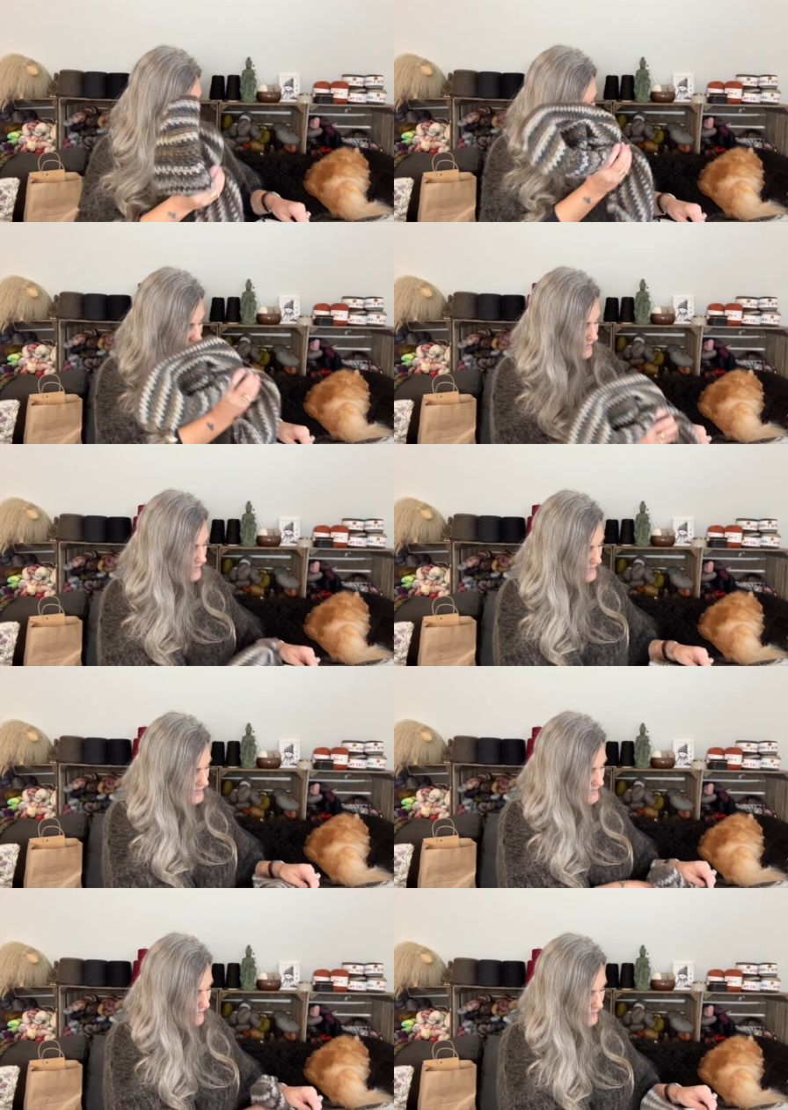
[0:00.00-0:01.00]
This is
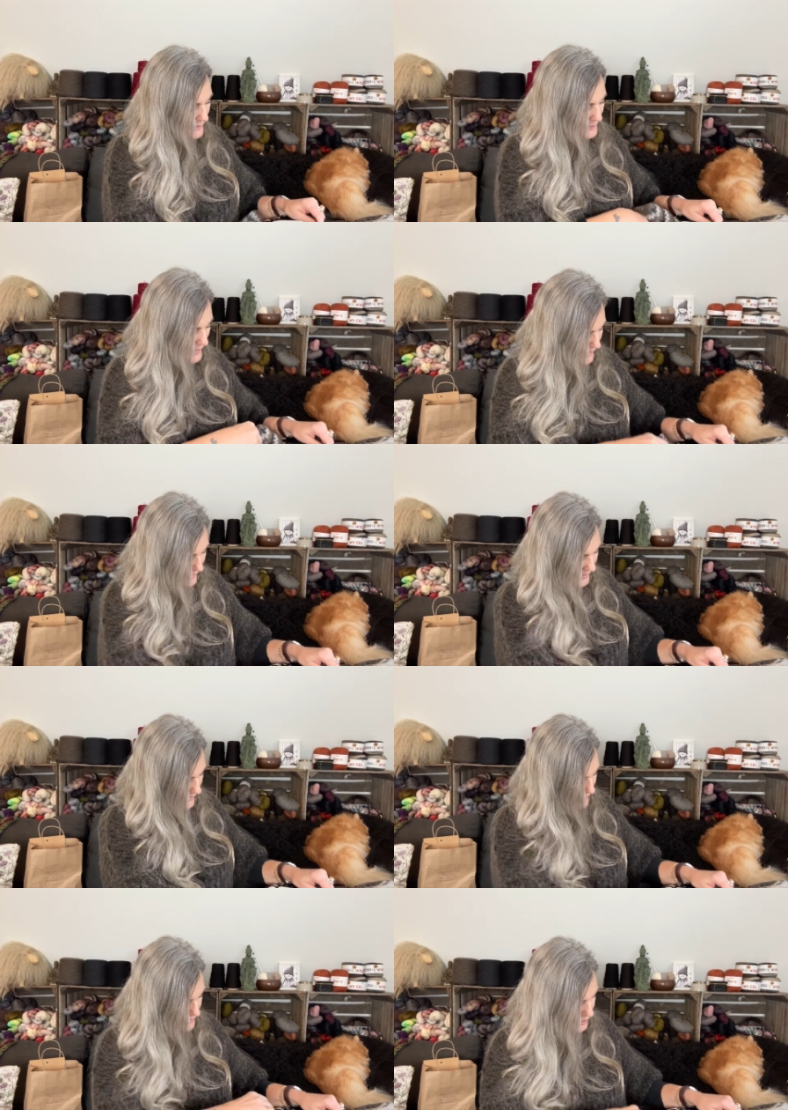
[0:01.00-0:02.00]
still my
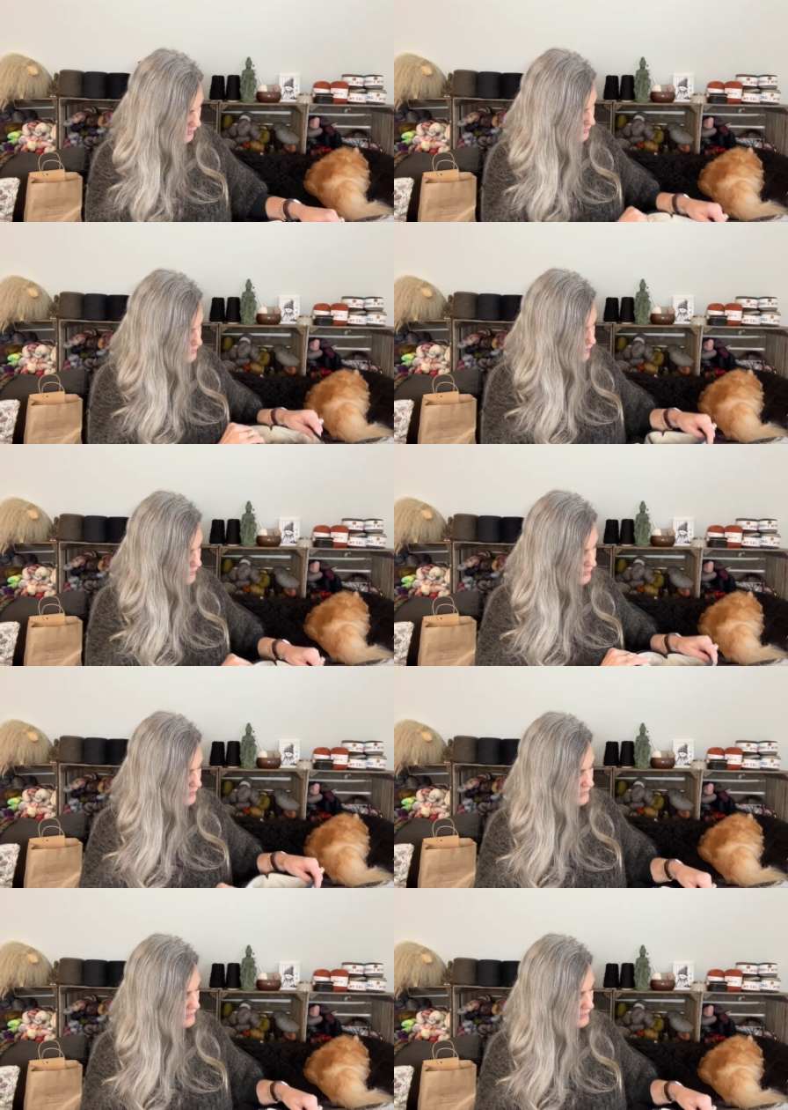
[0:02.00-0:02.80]
go-to